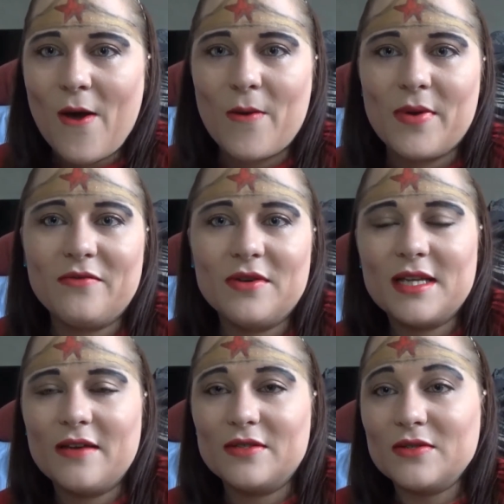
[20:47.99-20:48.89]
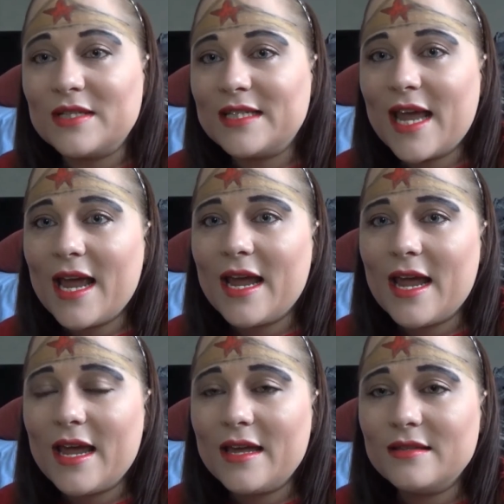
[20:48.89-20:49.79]
Hope everyone's having a good day,
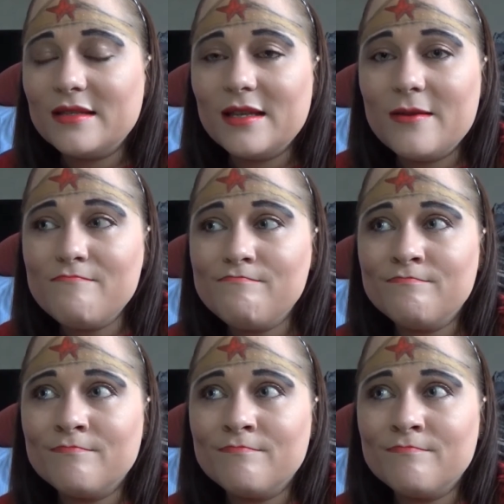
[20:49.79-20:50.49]
and I'm